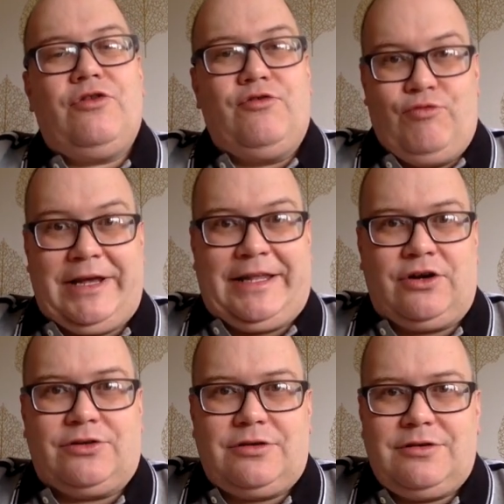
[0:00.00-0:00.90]
They're really
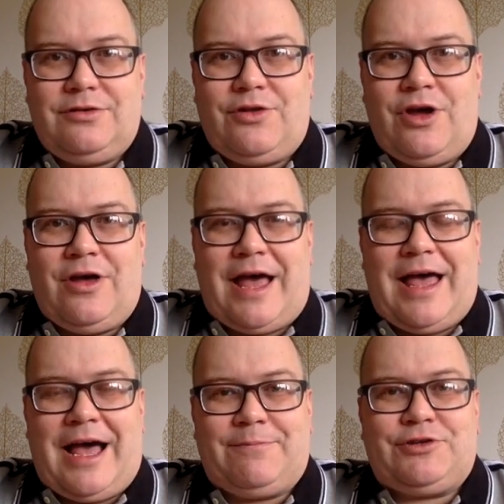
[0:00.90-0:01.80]
good. They're
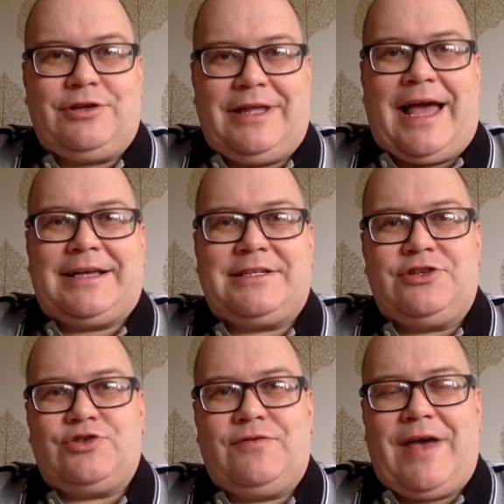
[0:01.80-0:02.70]
absolutely
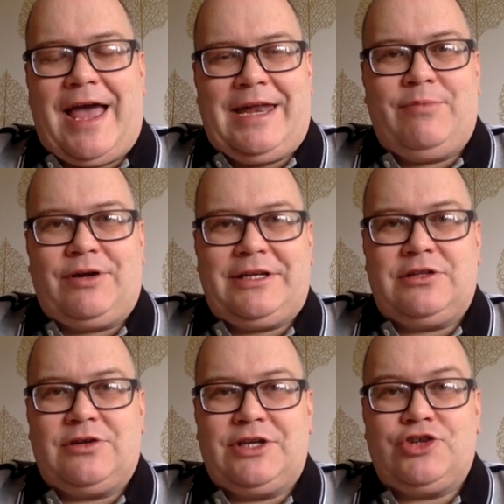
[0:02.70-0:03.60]
excellent. So if anybody's
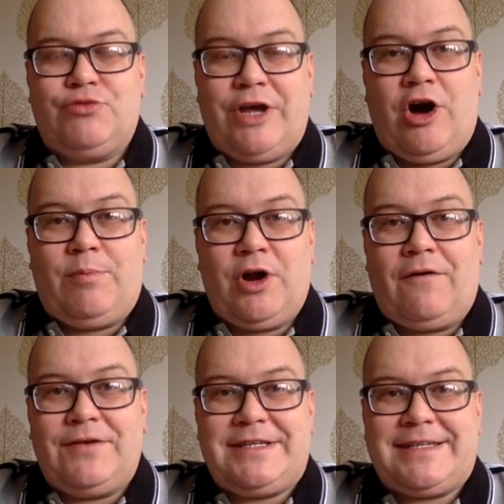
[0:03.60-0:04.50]
looking to reopen
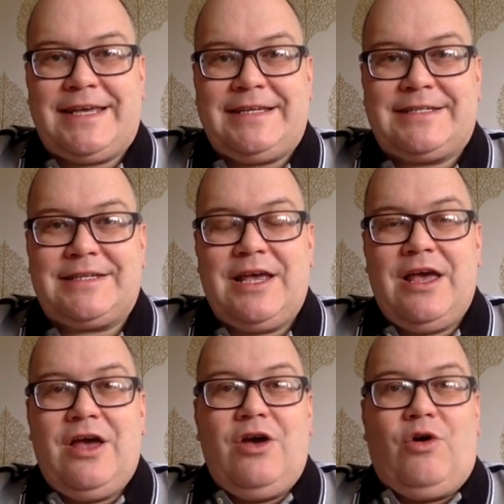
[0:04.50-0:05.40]
offices
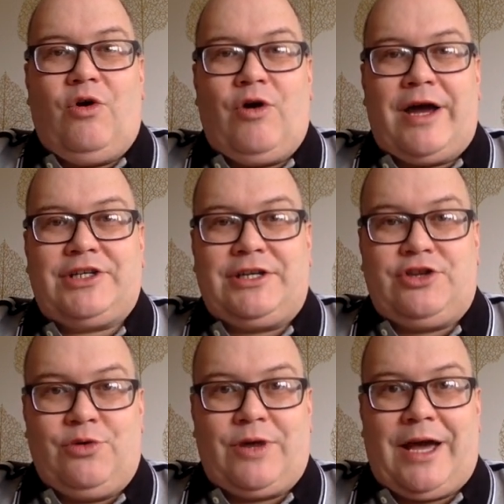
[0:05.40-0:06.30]
or actually
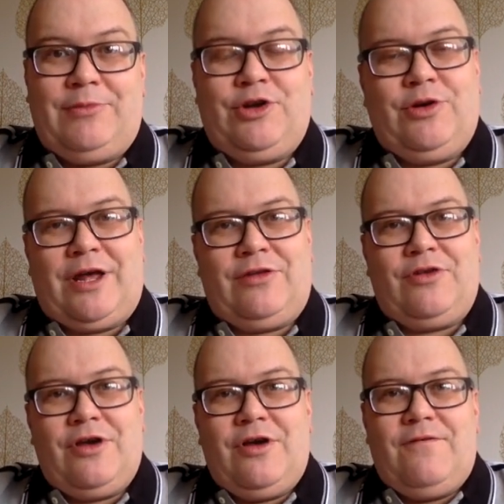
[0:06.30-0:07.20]
doing what I'm doing and
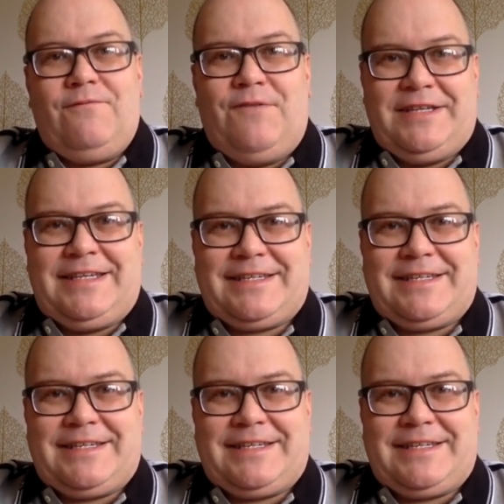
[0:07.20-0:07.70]
visit